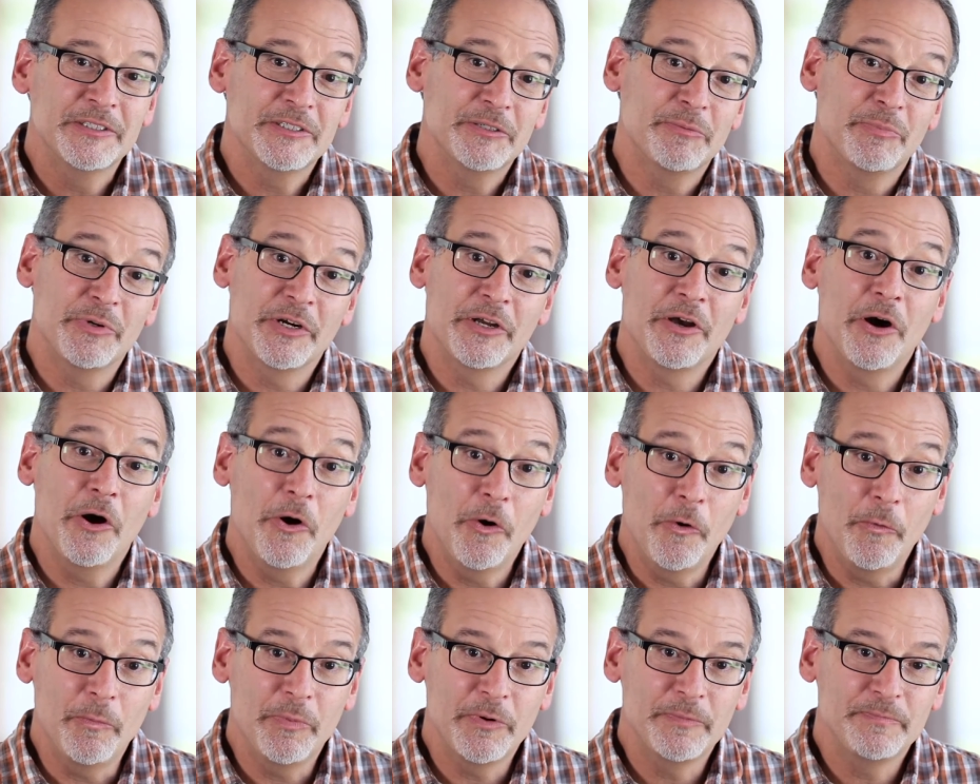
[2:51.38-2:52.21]
to bring
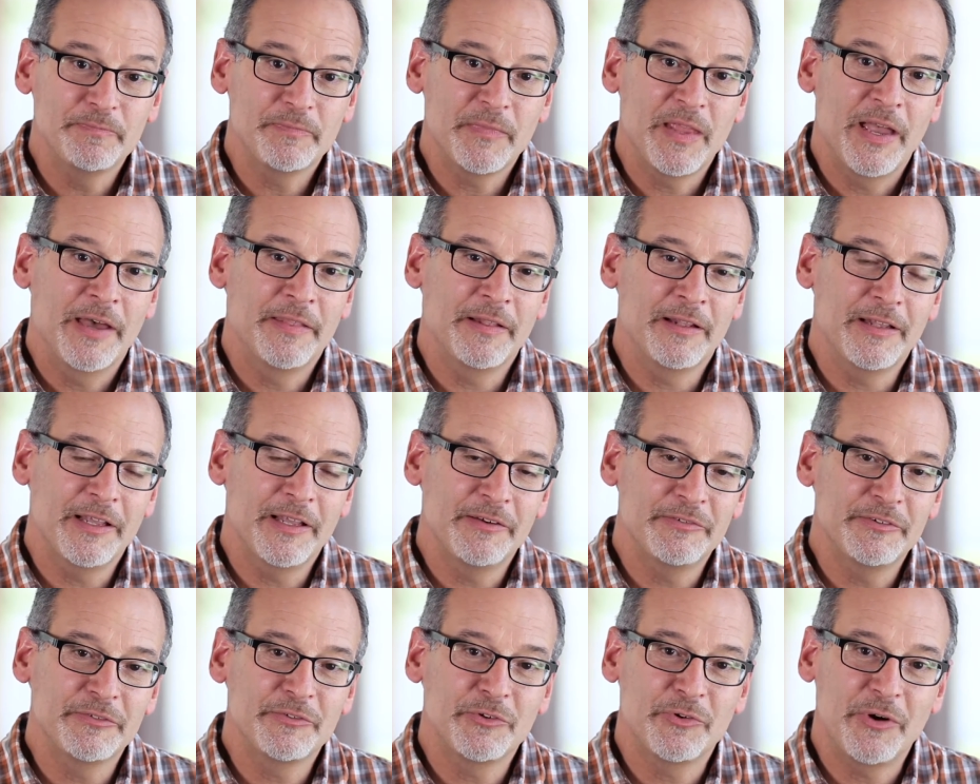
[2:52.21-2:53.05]
hope and the
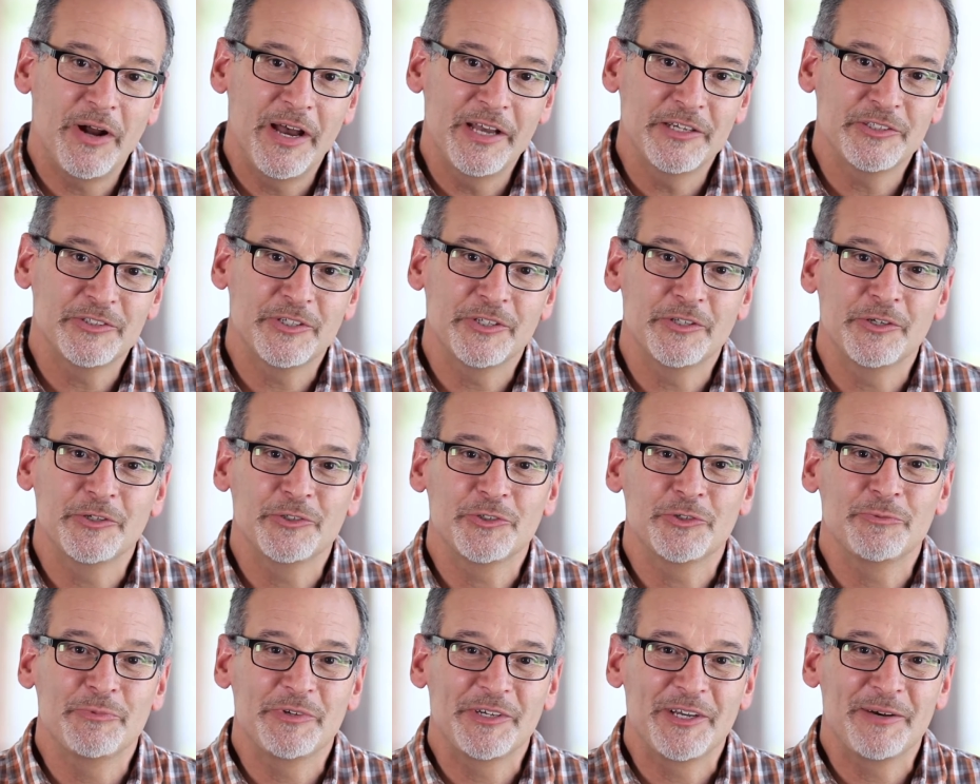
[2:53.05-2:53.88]
love of Christ to those
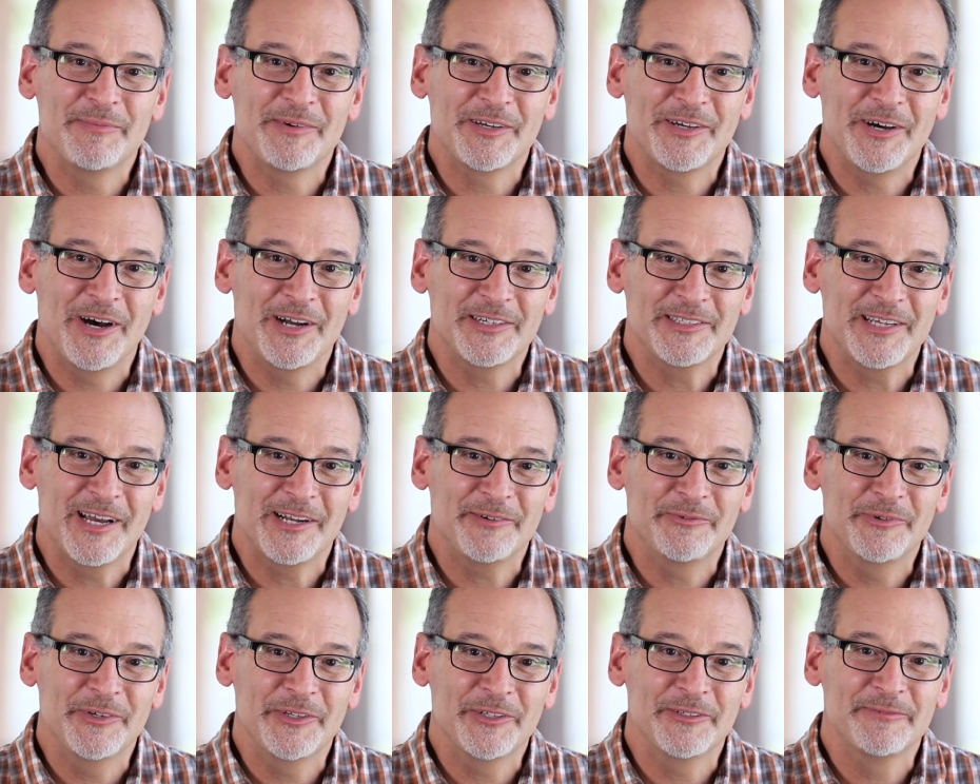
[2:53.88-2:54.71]
whom we come in
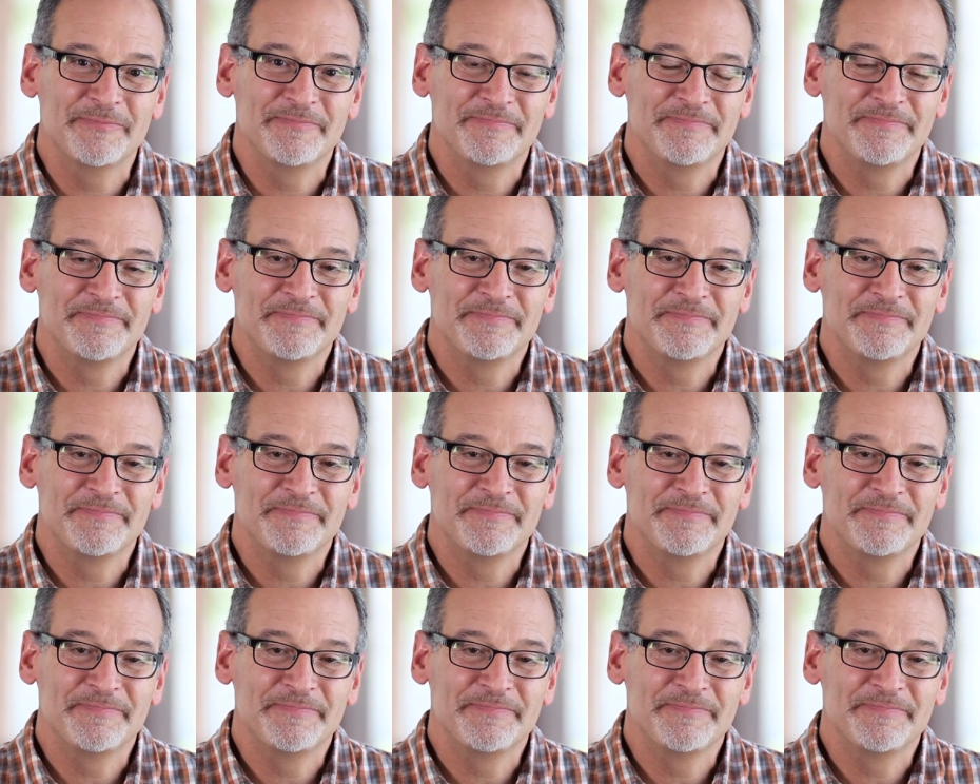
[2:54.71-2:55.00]
contact with.